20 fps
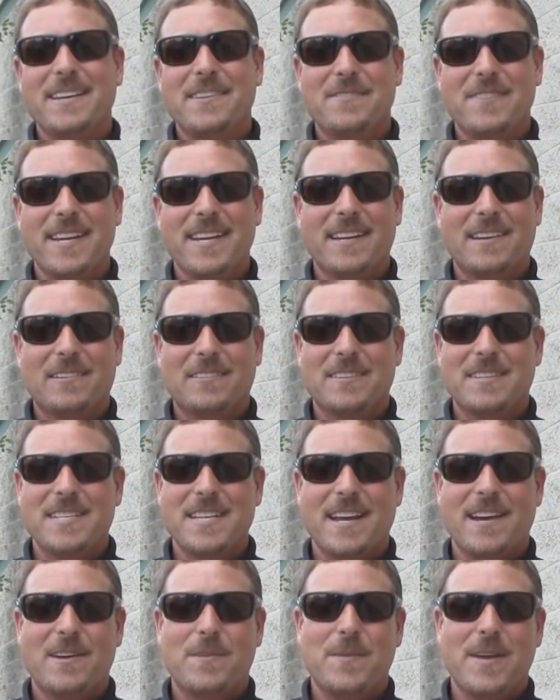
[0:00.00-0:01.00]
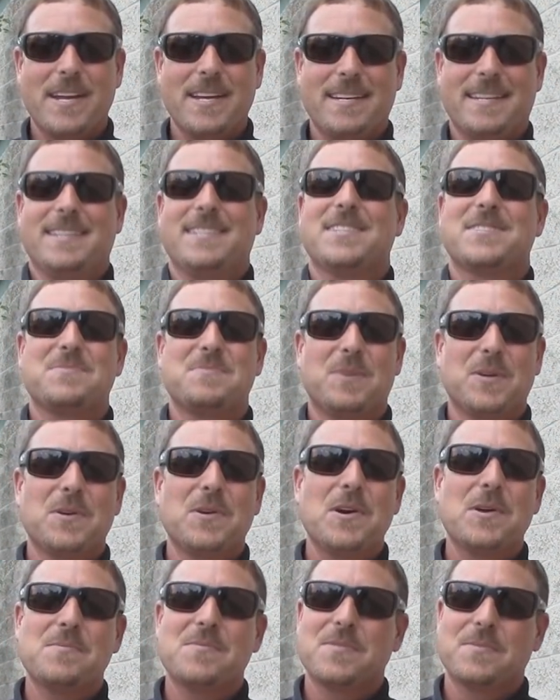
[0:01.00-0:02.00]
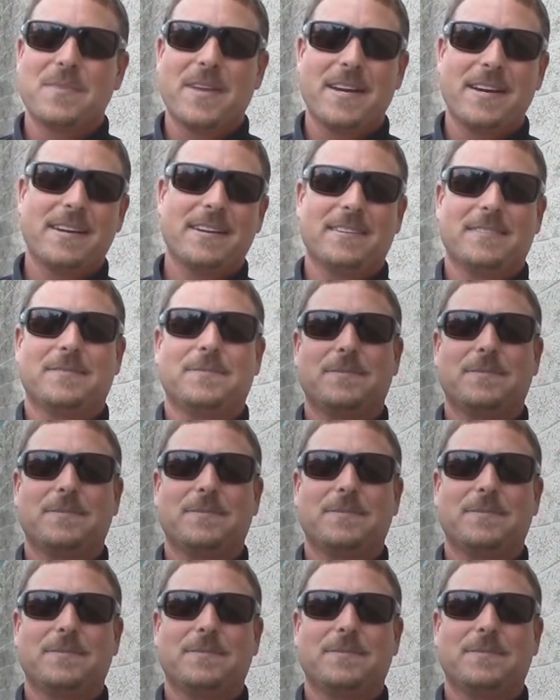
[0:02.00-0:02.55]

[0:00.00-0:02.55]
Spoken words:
the event on the chatterbait, and it just blew up from there.